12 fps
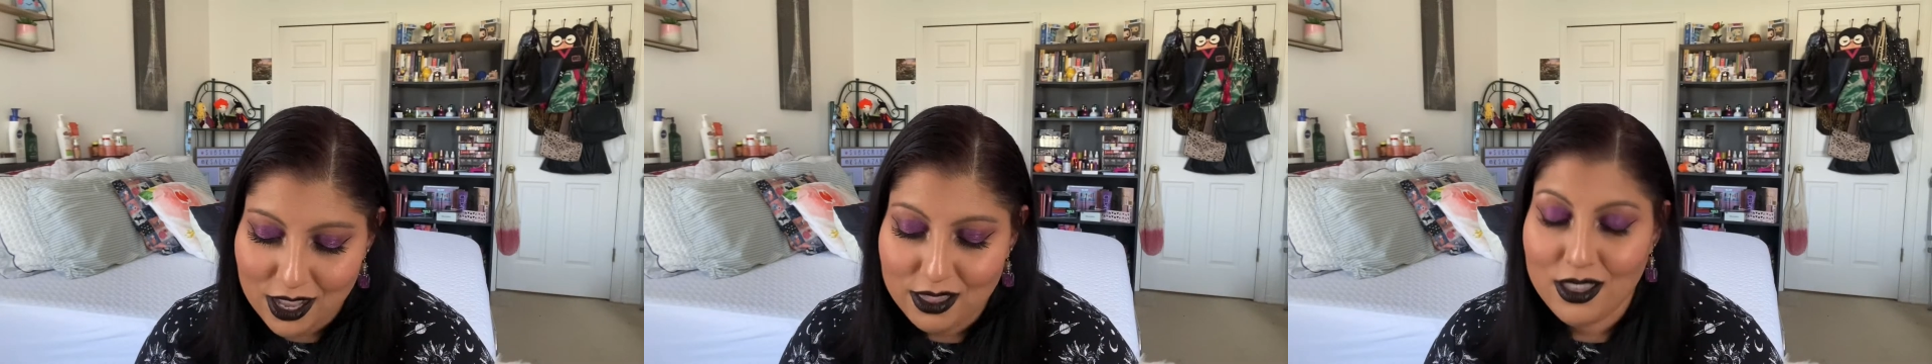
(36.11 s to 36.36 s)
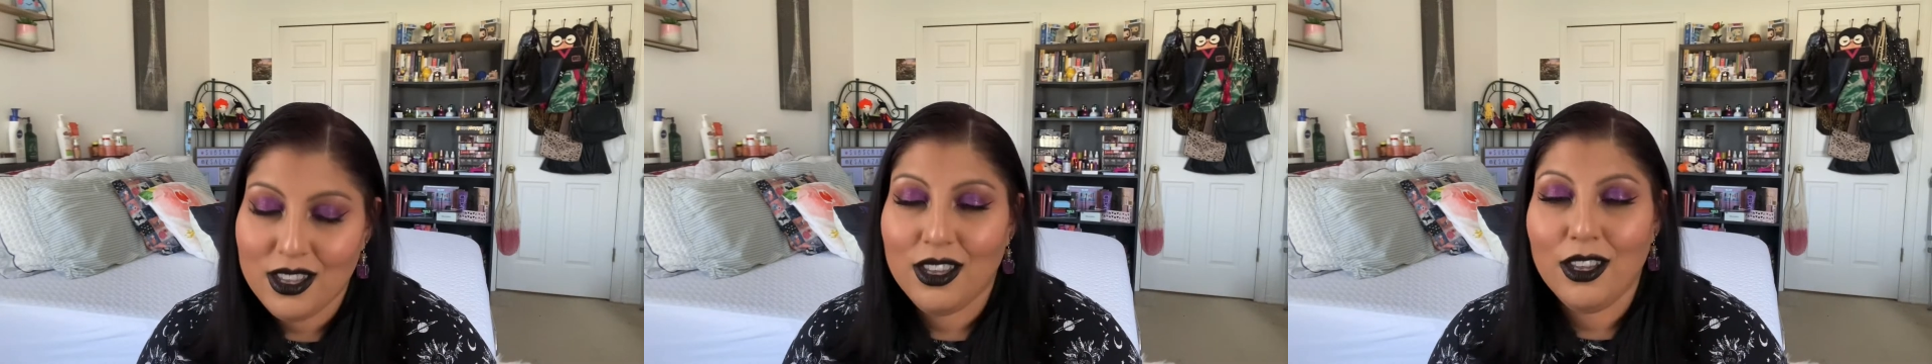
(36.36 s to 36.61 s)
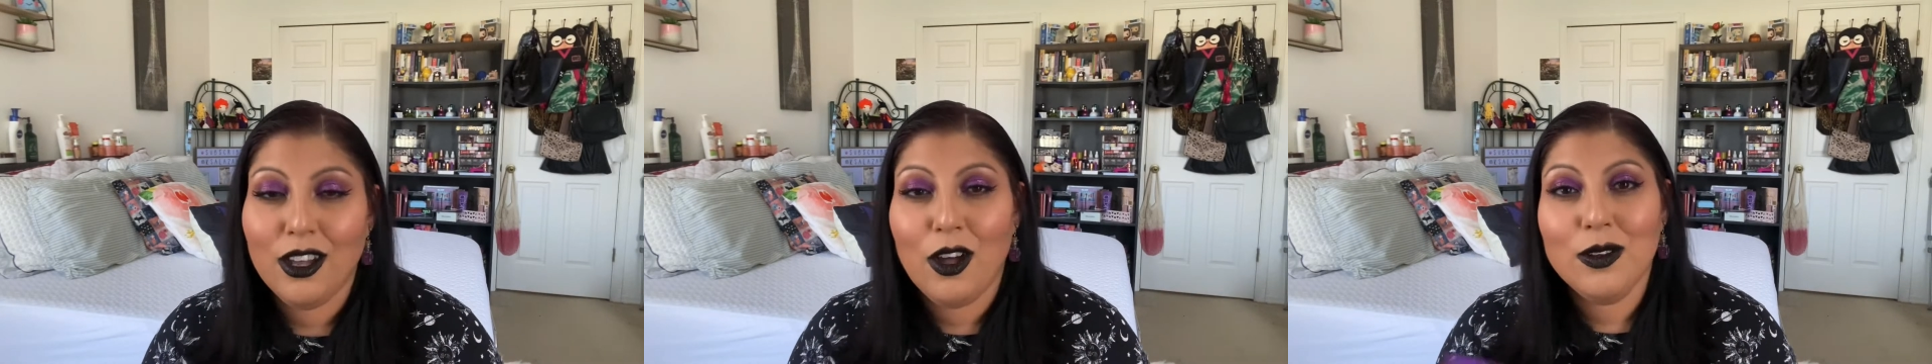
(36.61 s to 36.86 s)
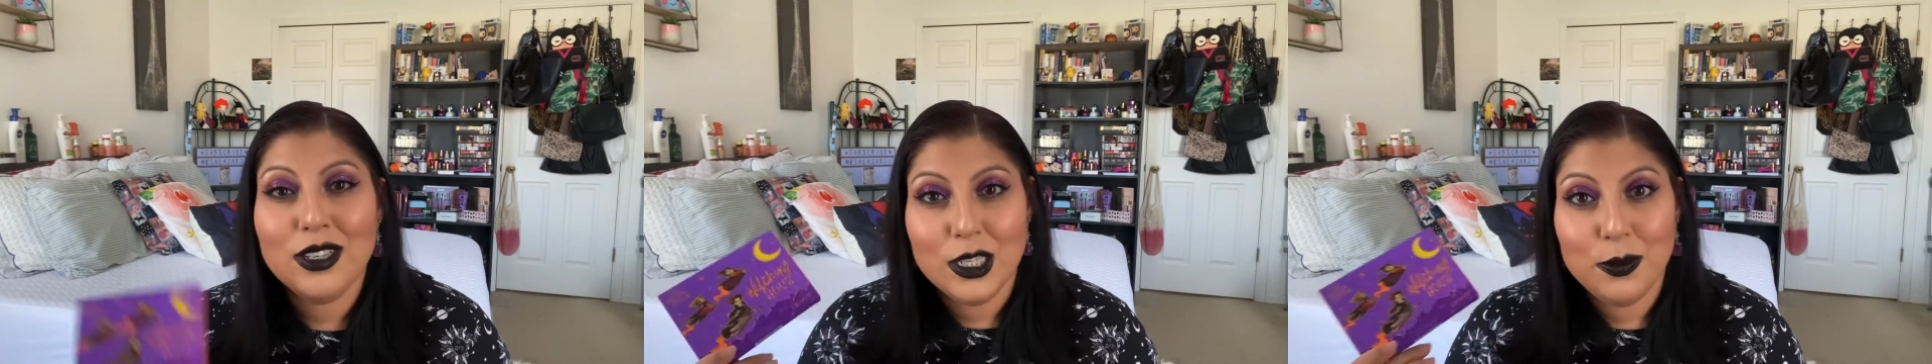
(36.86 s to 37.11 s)
the
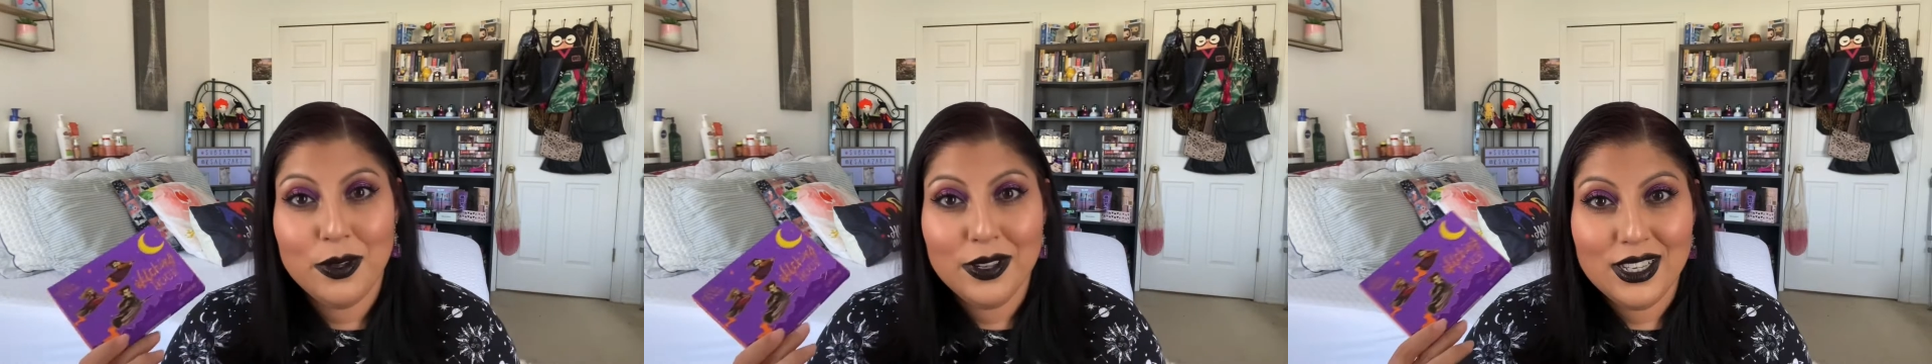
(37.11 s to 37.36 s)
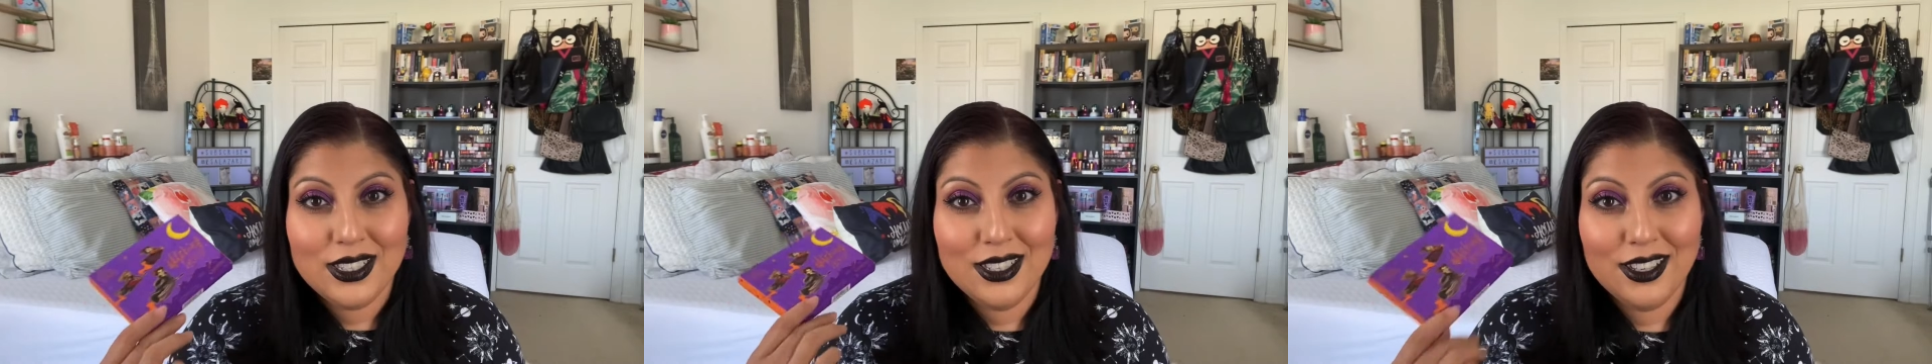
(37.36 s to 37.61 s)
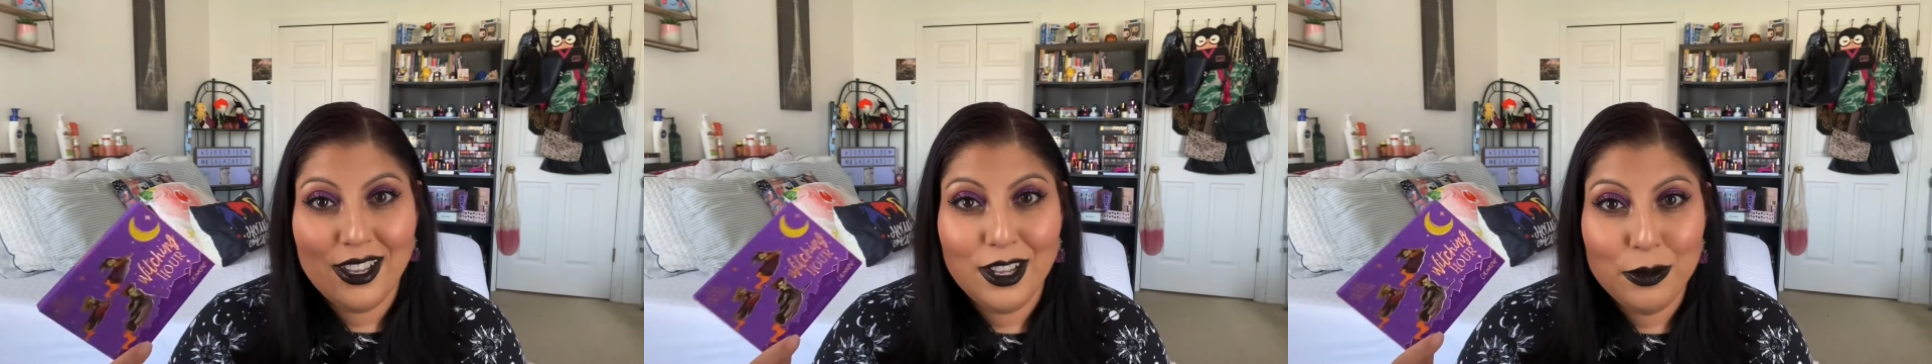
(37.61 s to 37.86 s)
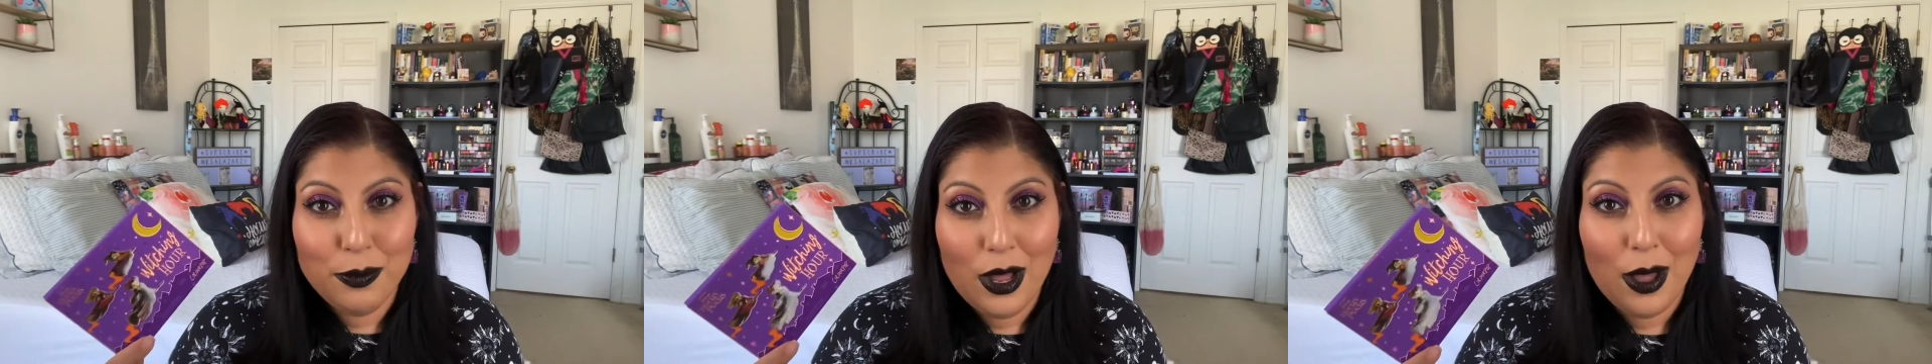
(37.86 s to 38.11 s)
Hocus Pocus and
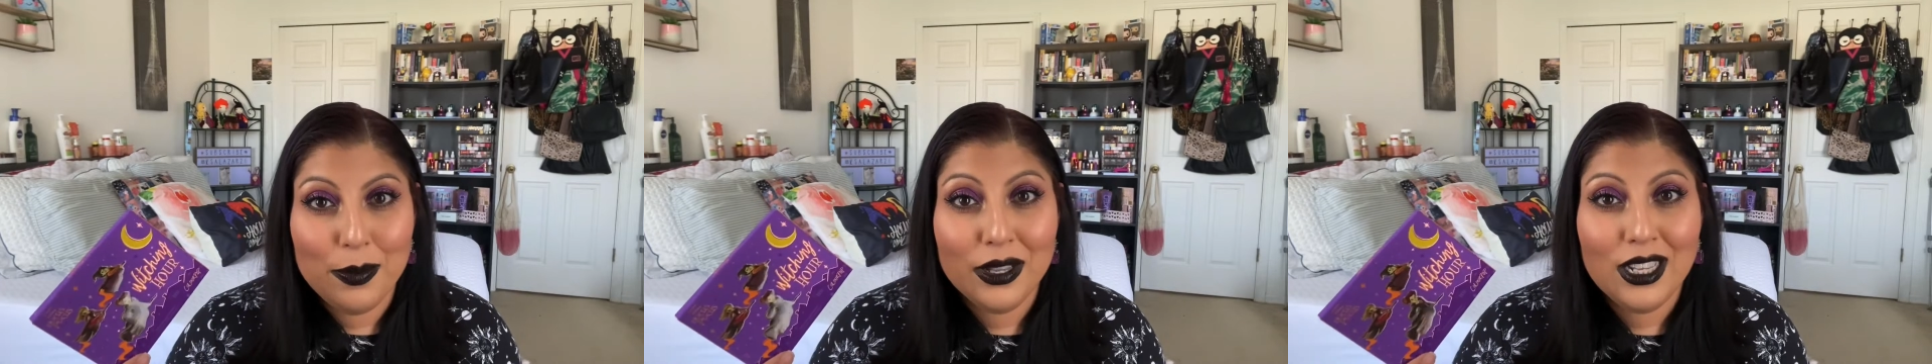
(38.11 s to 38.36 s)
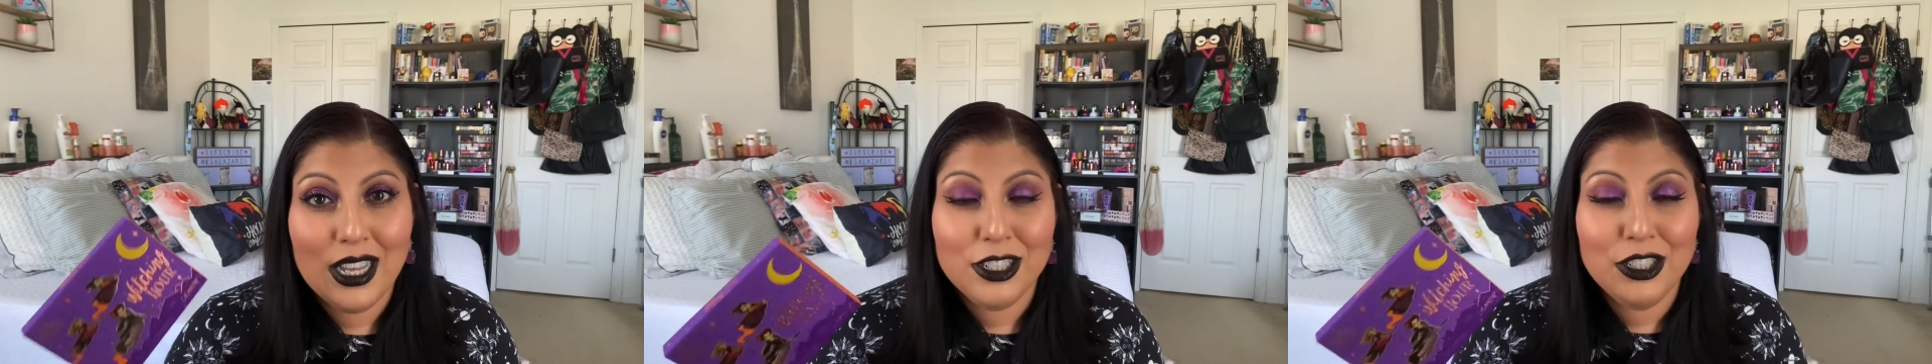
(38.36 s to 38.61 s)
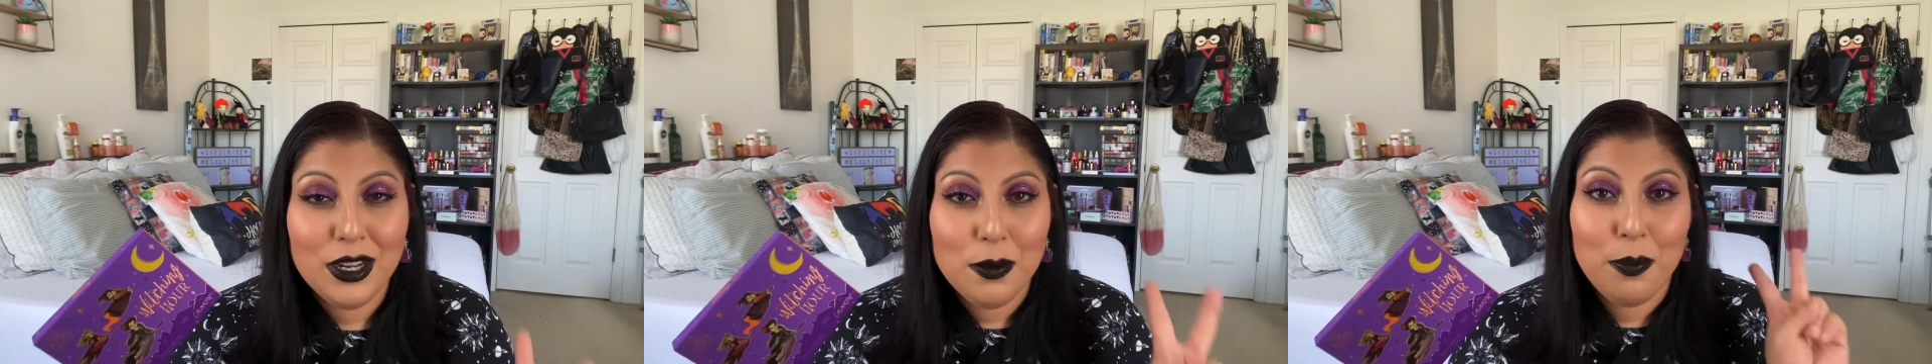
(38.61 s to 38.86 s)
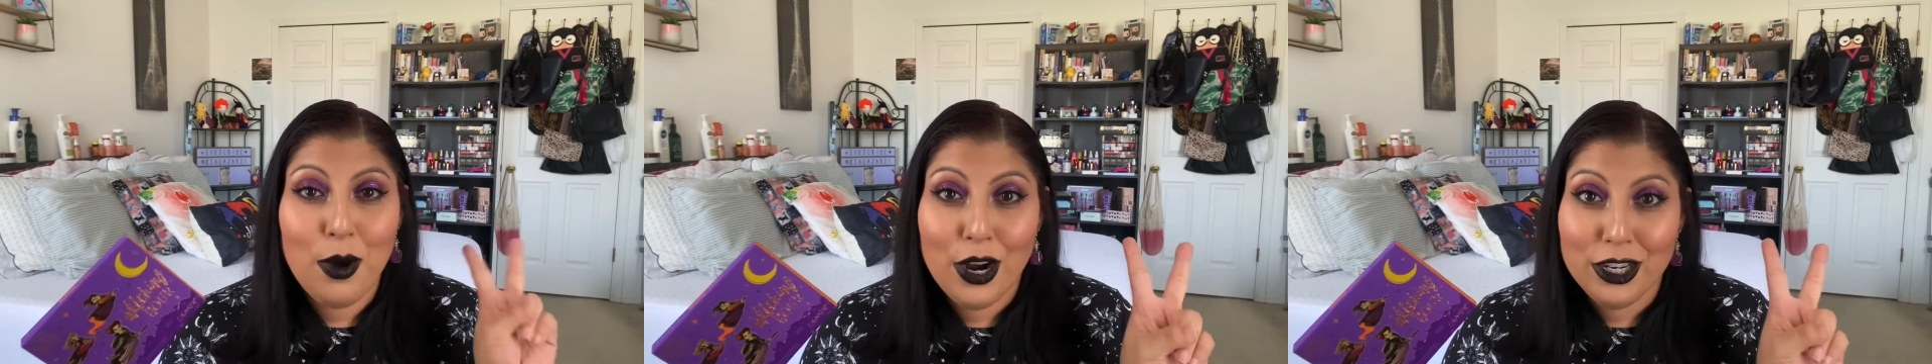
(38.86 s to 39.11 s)
Colourpop collection
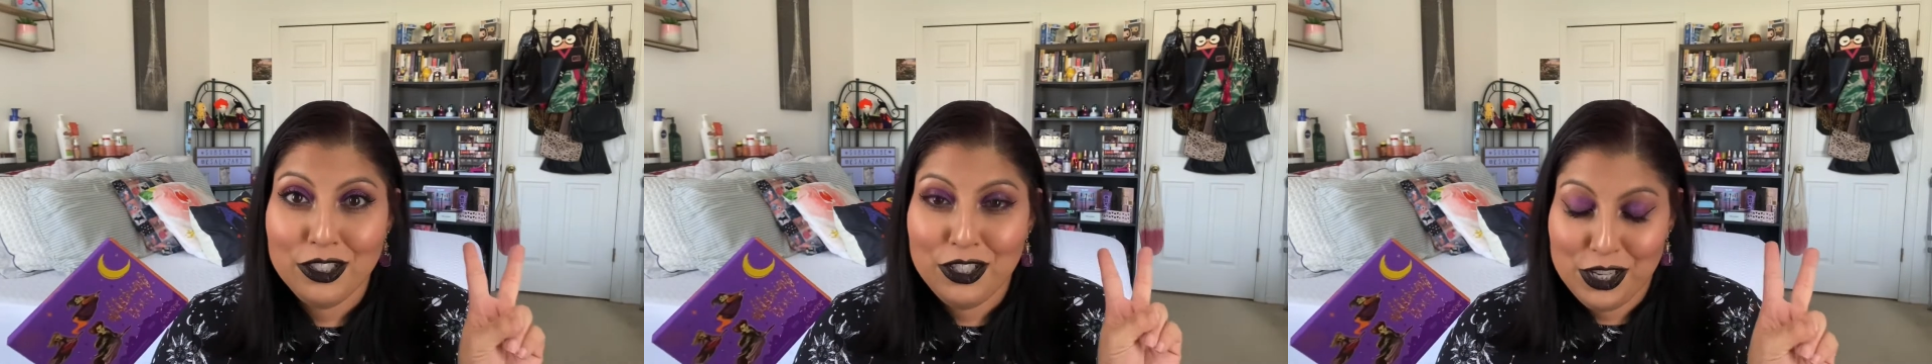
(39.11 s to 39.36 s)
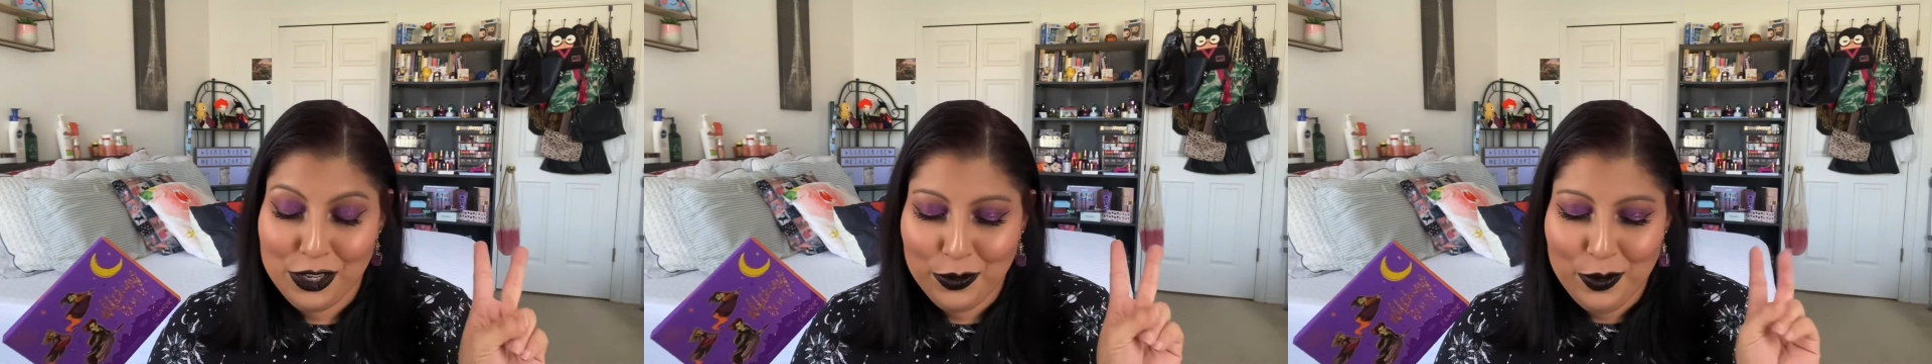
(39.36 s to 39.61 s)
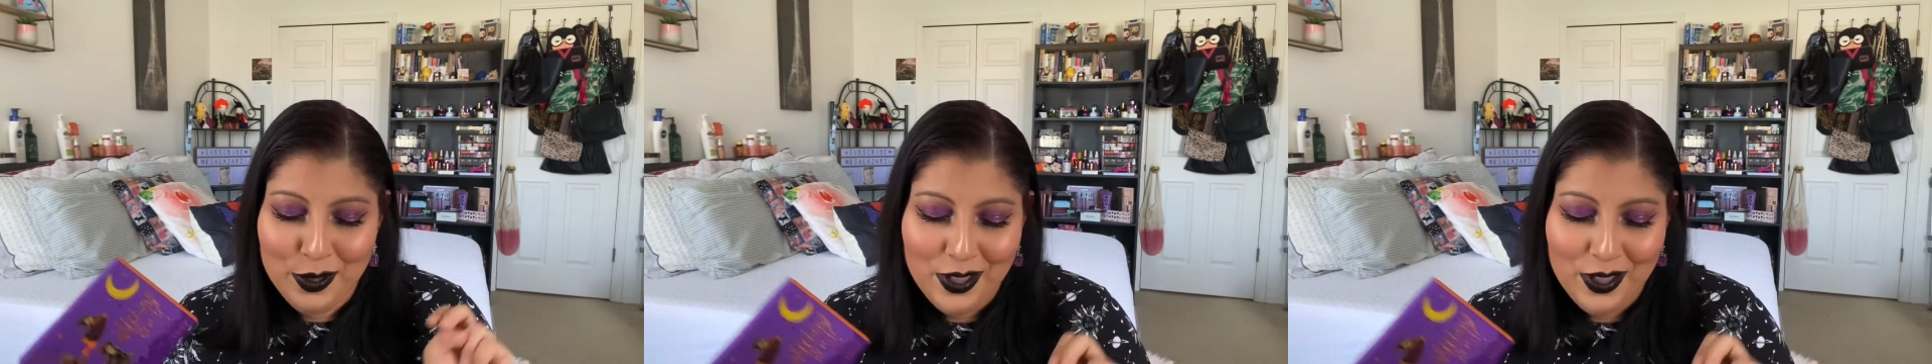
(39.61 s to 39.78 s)
part 2.